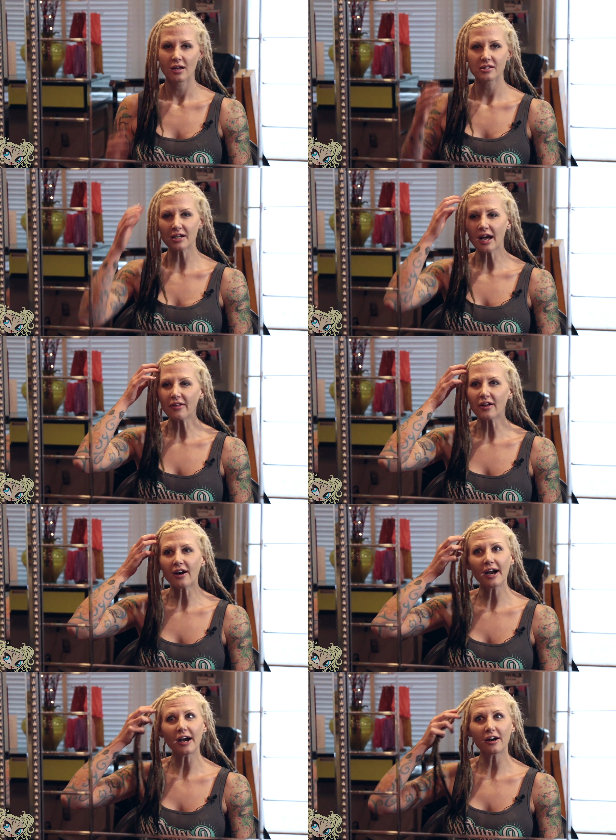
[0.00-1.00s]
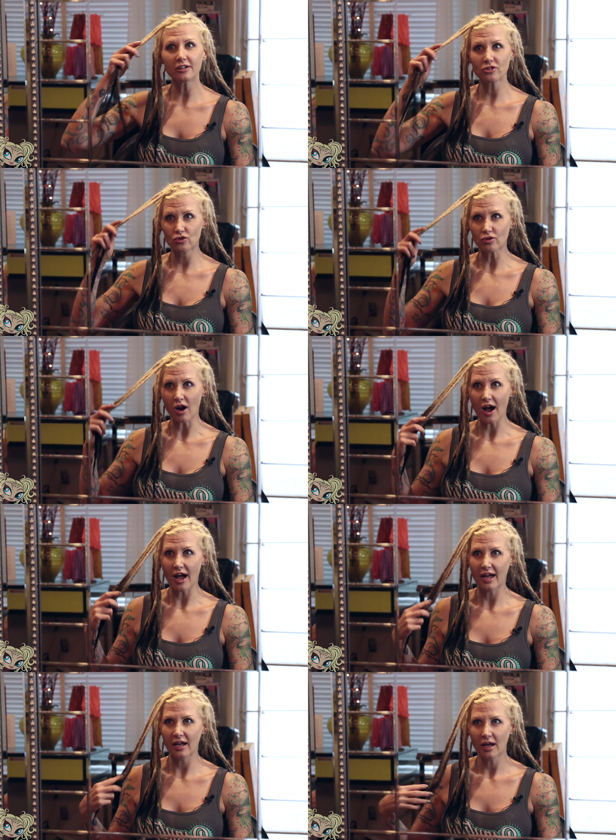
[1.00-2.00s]
So now that our hair is
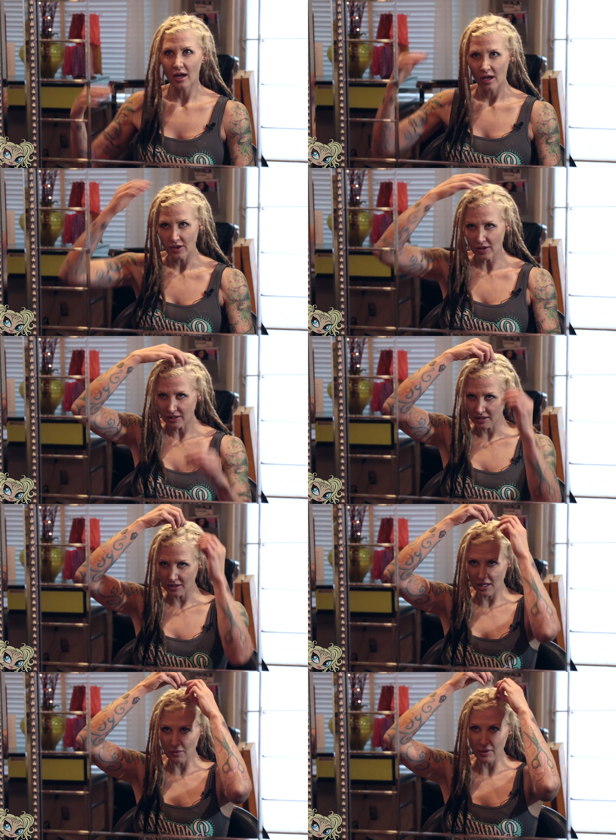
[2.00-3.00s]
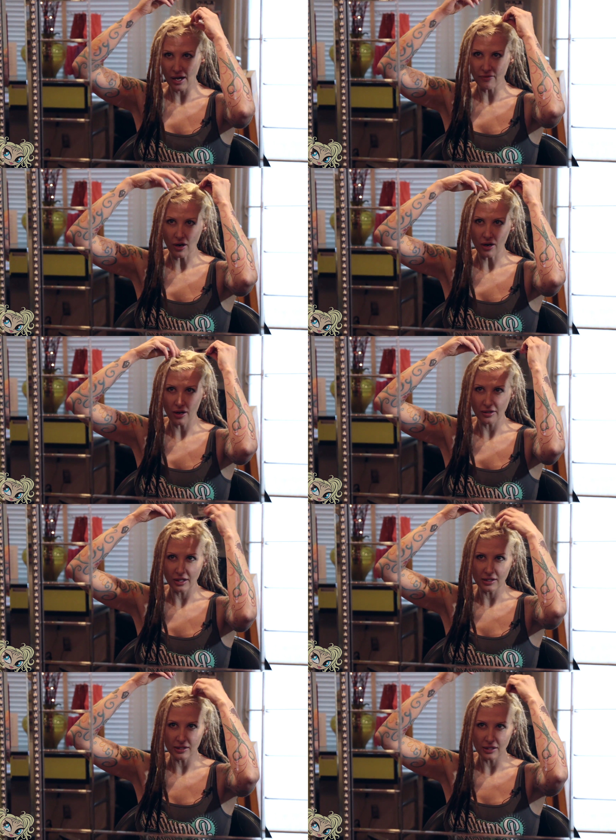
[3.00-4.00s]
dry, you can see we have all
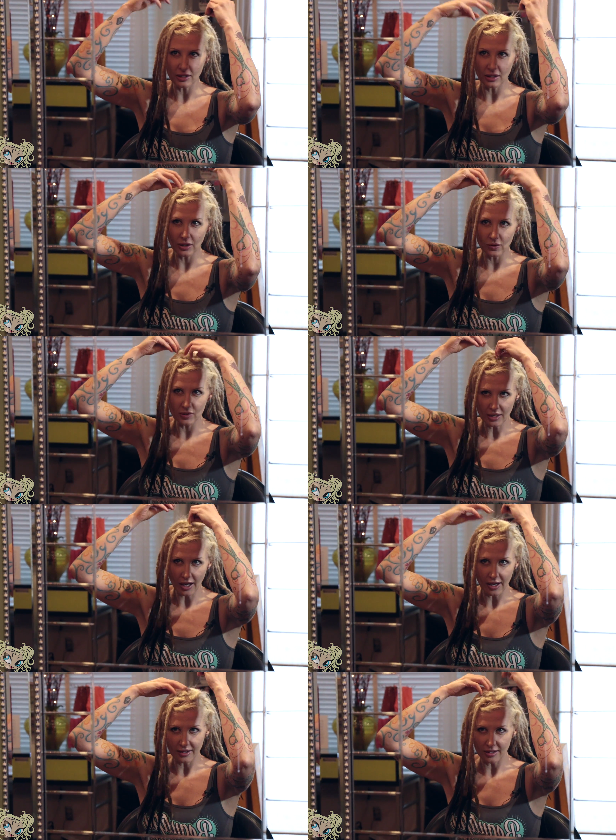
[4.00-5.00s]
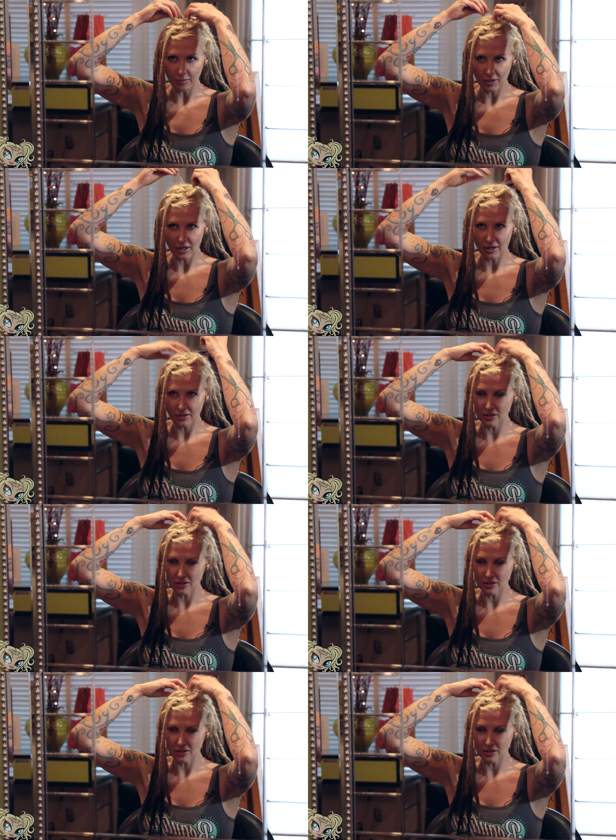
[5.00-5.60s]
these little loose guys up here.